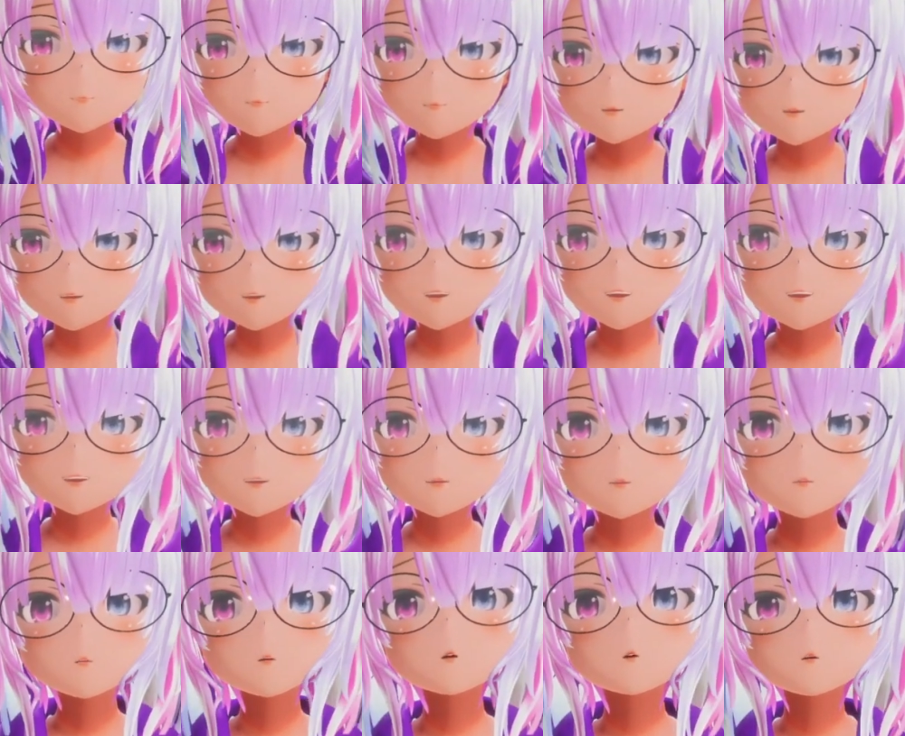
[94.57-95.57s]
And
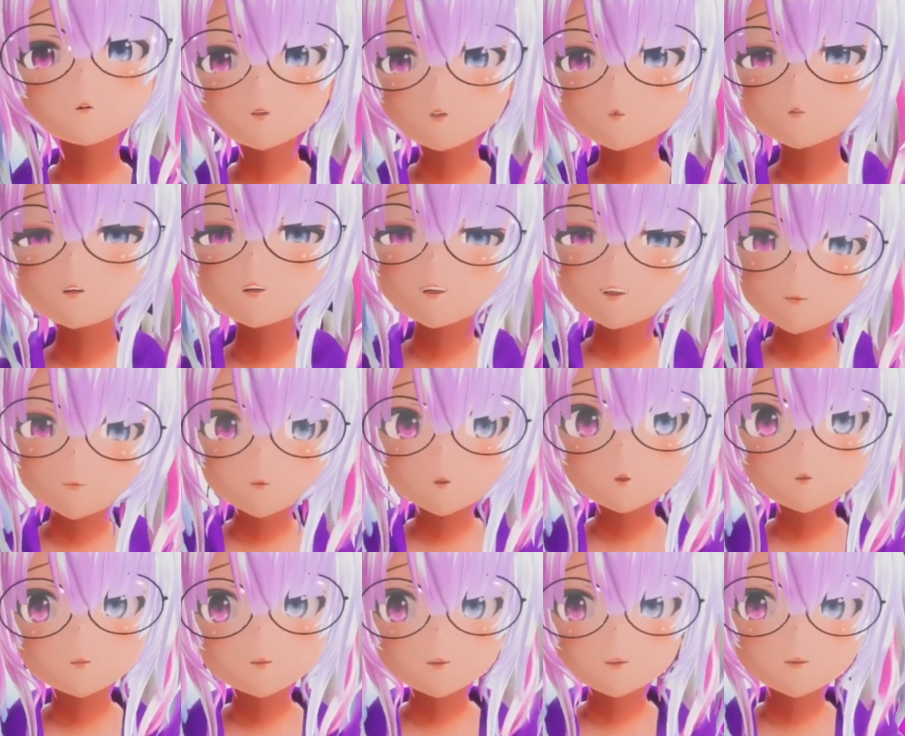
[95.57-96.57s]
what we're what I
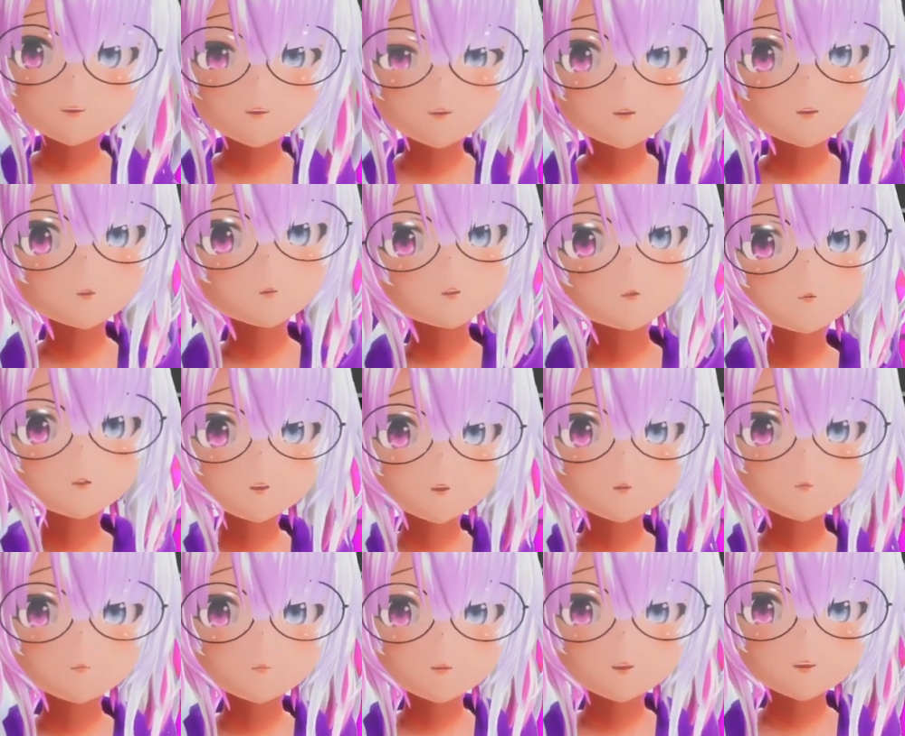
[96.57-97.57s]
personally like to do, especially for
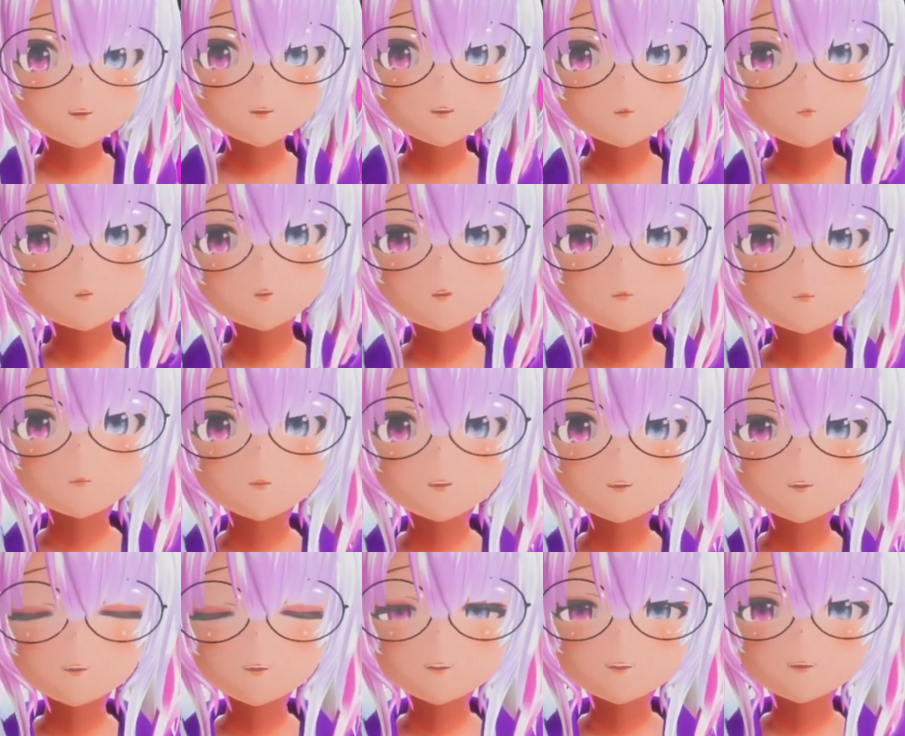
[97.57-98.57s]
a head swap,
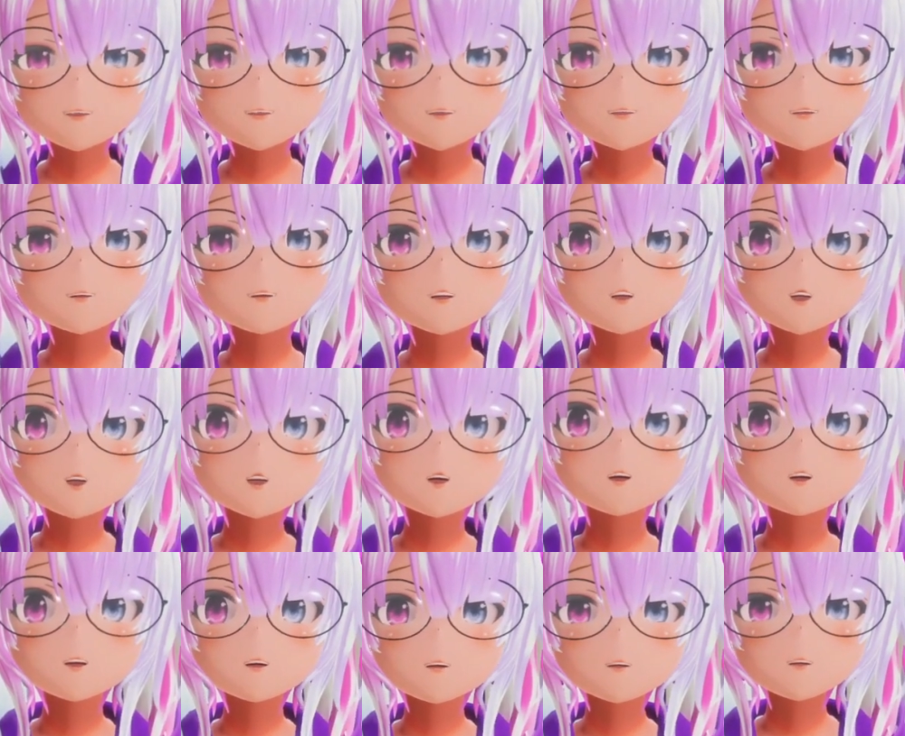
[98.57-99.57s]
is I
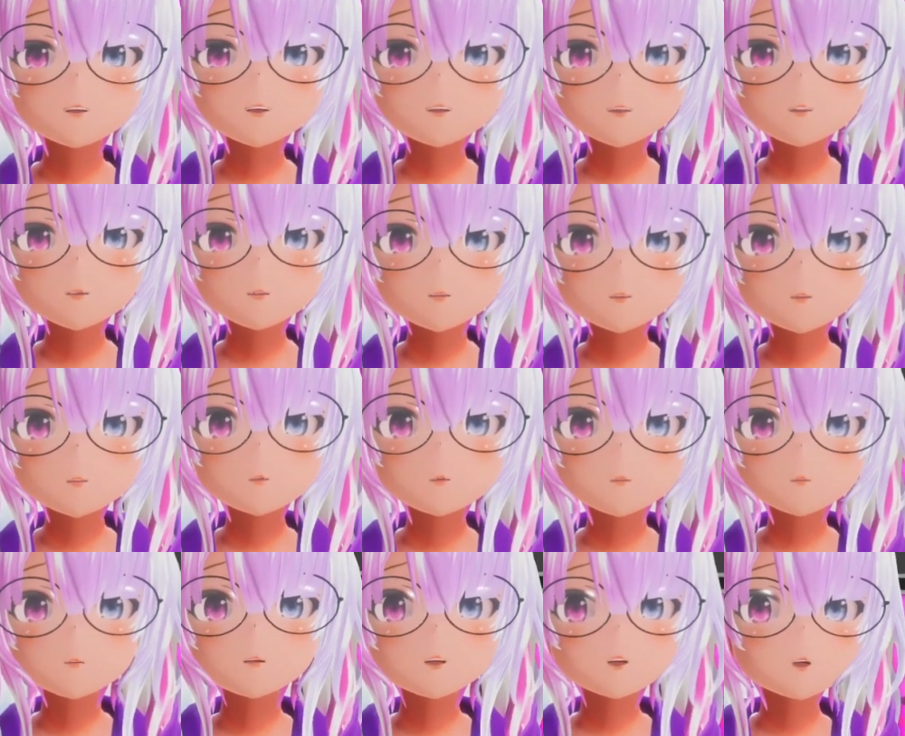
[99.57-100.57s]
like to
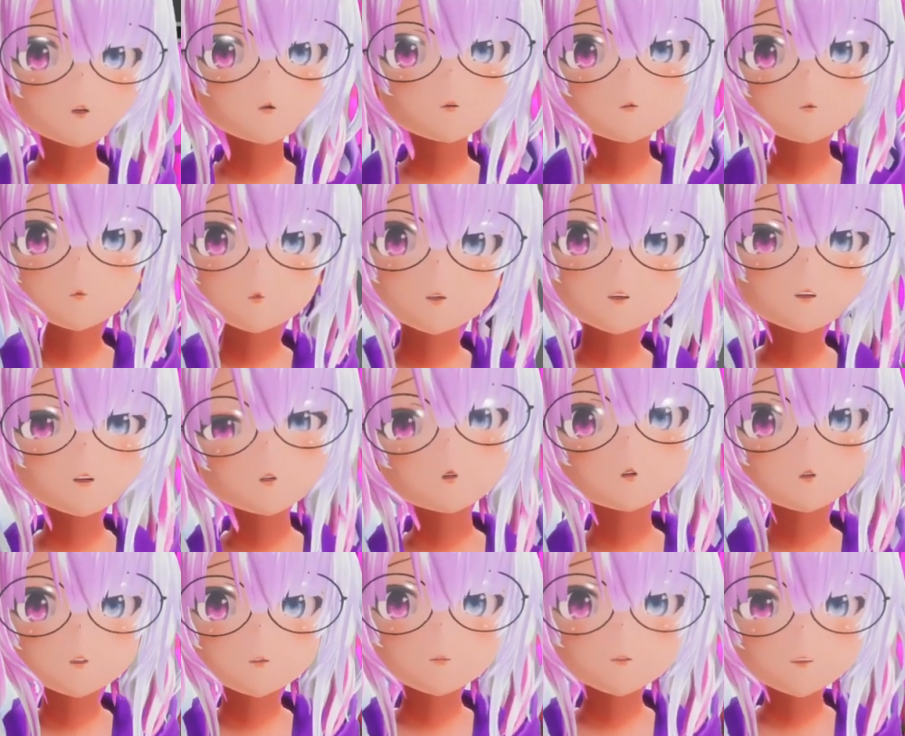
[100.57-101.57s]
um, bring in all
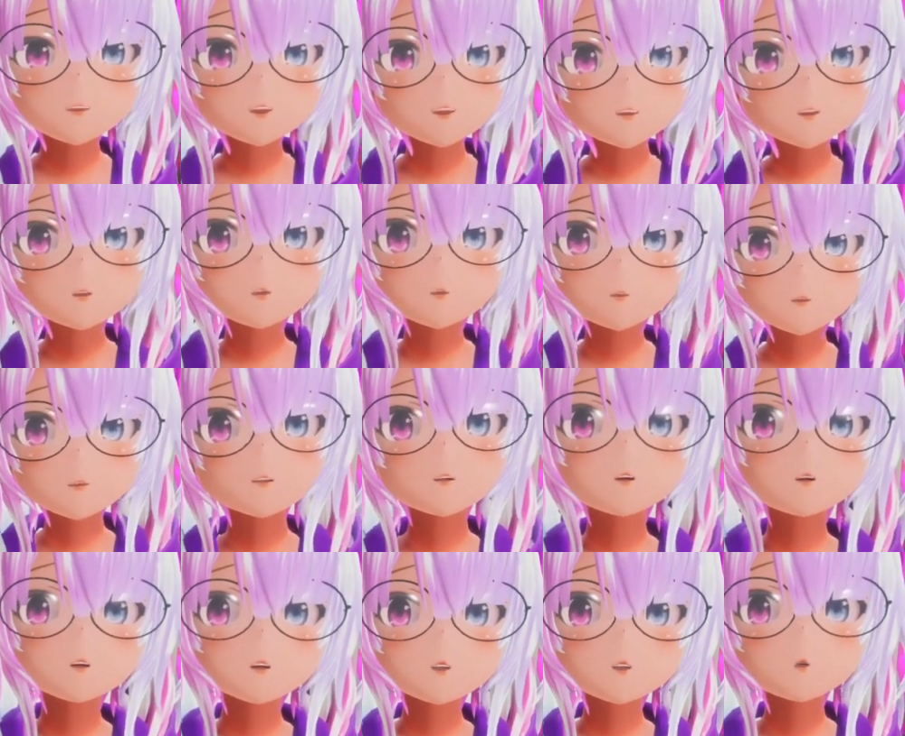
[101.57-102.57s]
the textures just
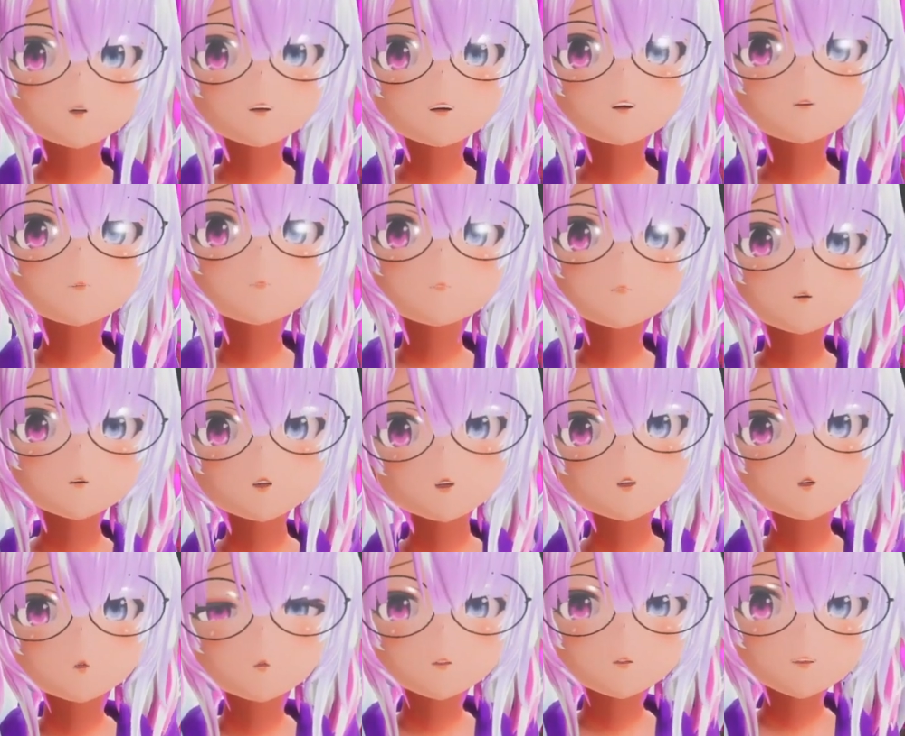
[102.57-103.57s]
so I can
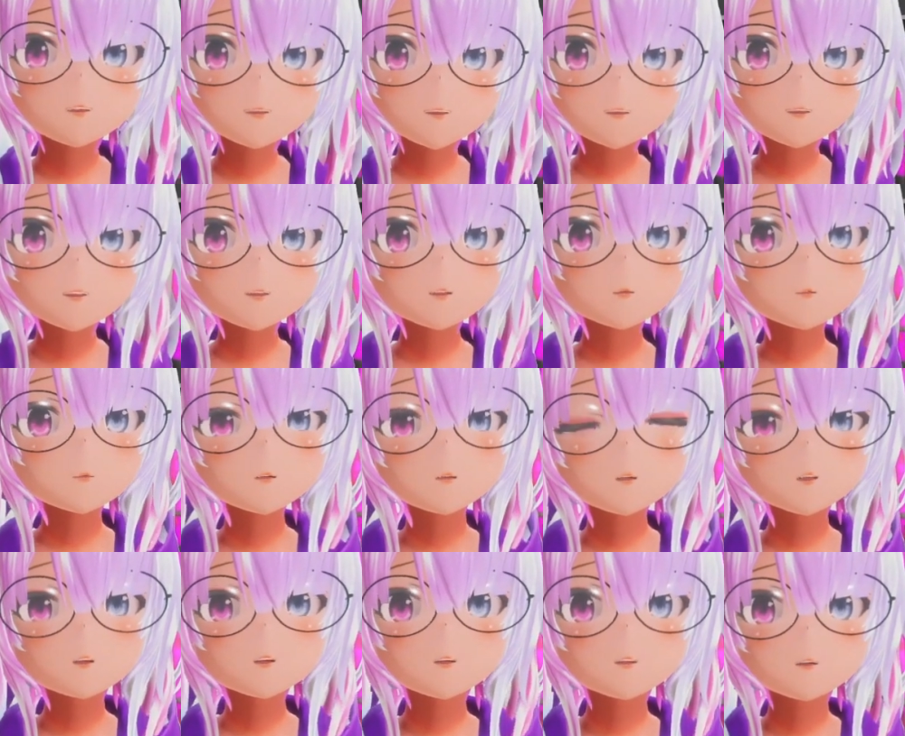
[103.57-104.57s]
visually see them,
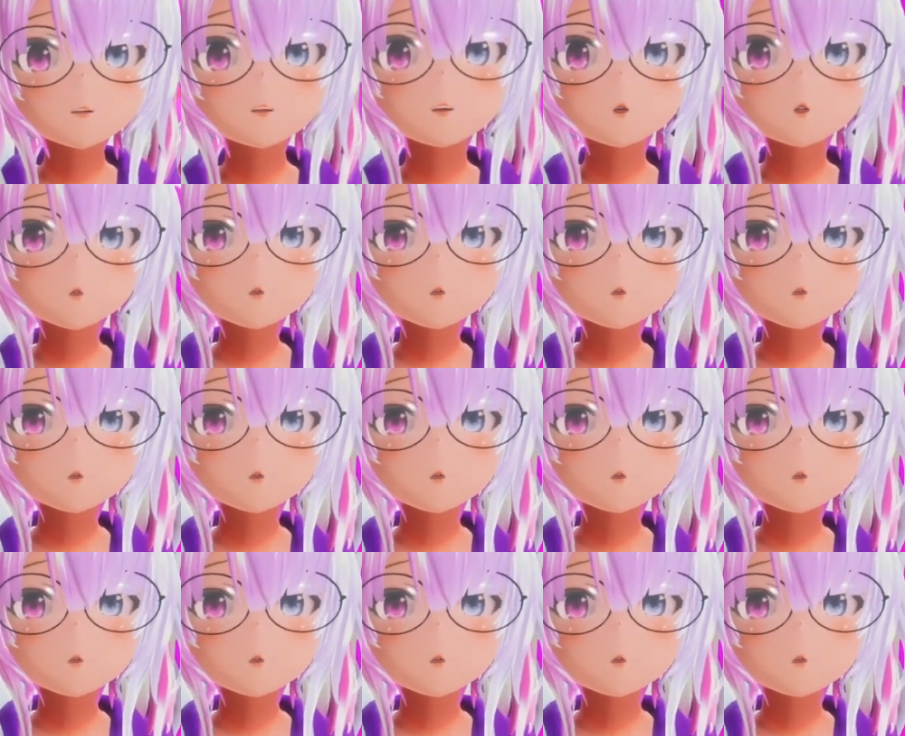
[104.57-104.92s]
just so I